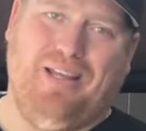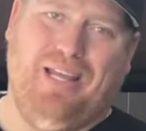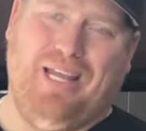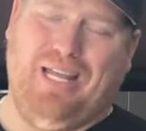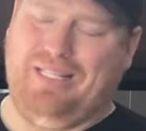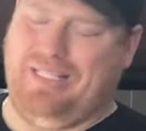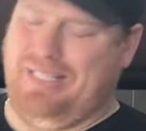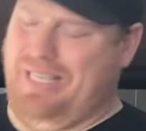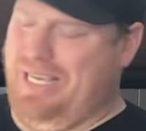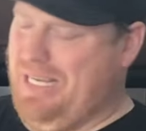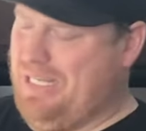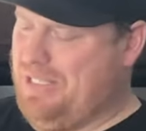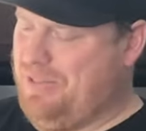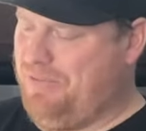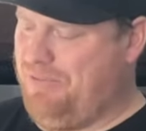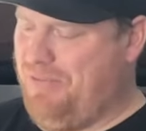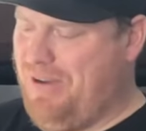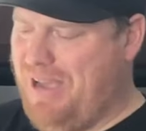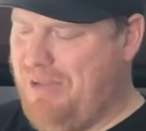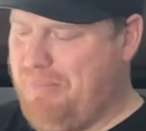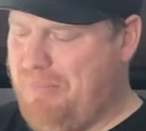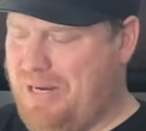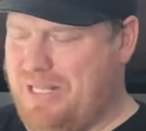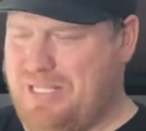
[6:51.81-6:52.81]
It takes
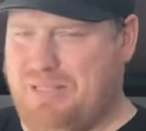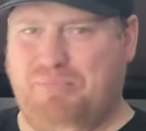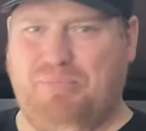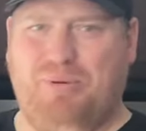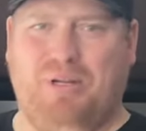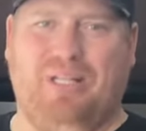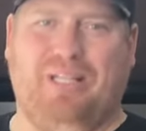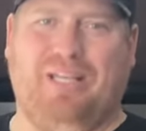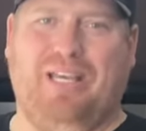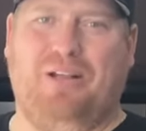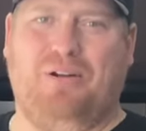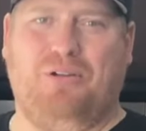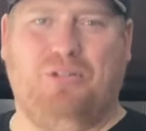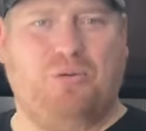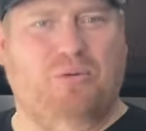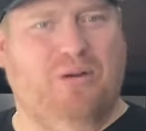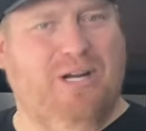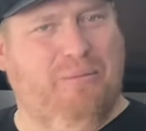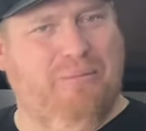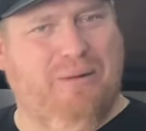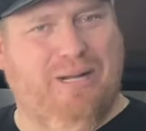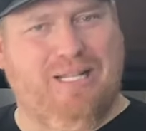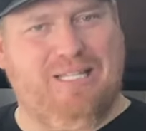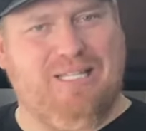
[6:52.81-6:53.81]
5 minutes to put it together,
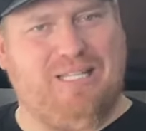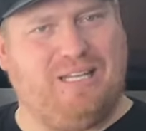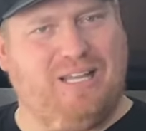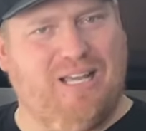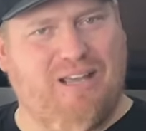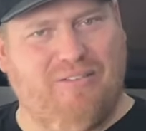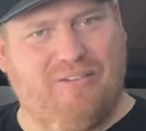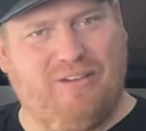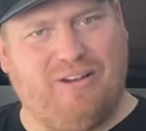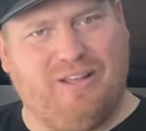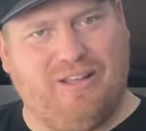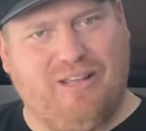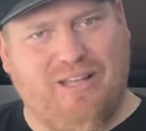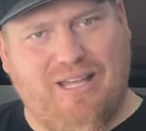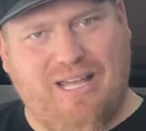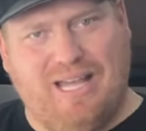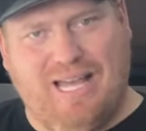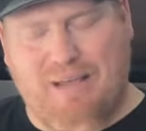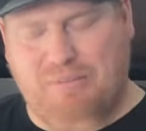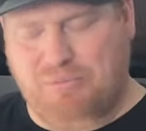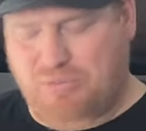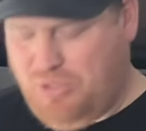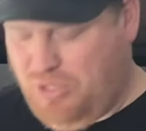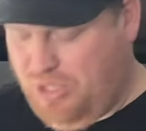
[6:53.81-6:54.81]
20 minutes in the oven.
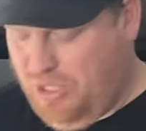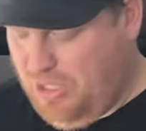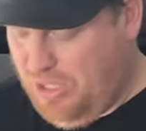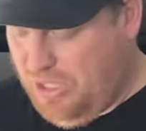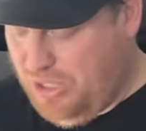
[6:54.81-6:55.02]
Absolutely